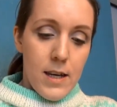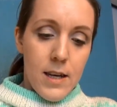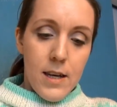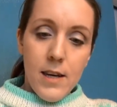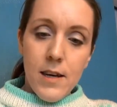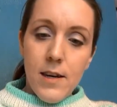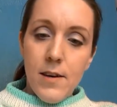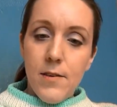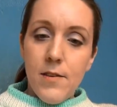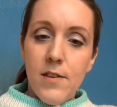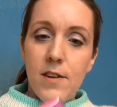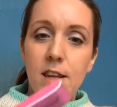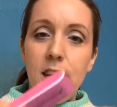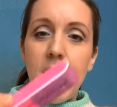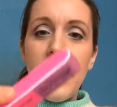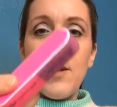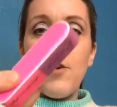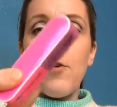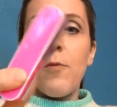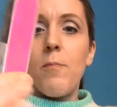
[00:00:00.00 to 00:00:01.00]
a
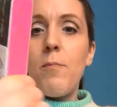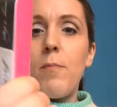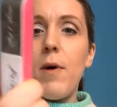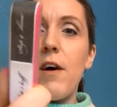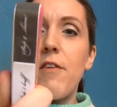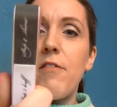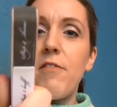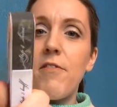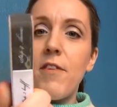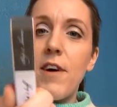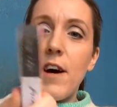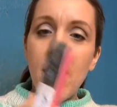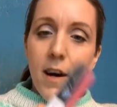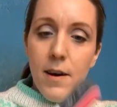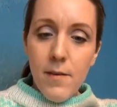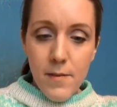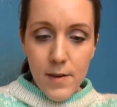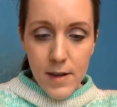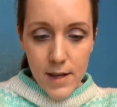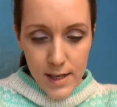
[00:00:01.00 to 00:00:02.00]
nail buffer
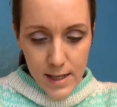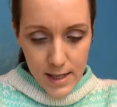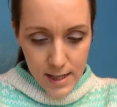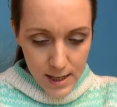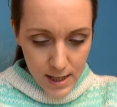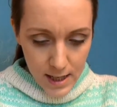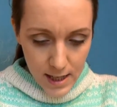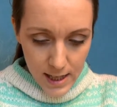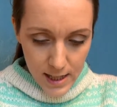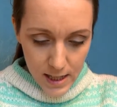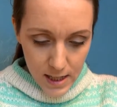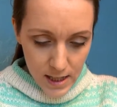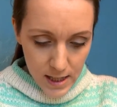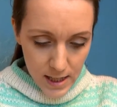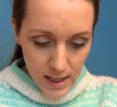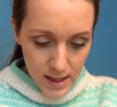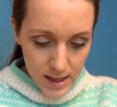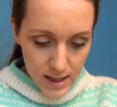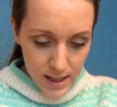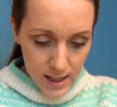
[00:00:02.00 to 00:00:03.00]
and I
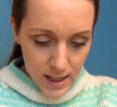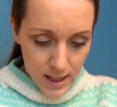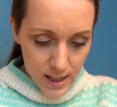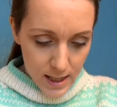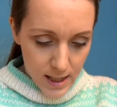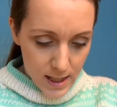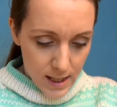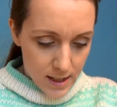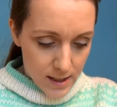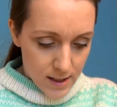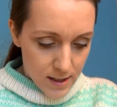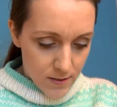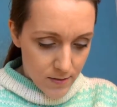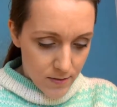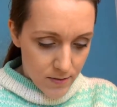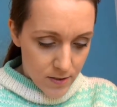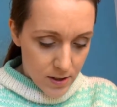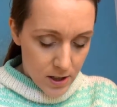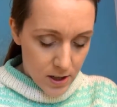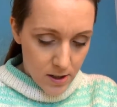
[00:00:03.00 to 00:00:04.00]
actually think it's a
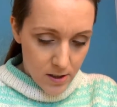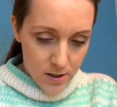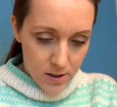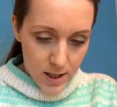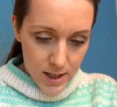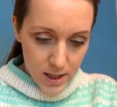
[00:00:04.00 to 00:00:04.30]
file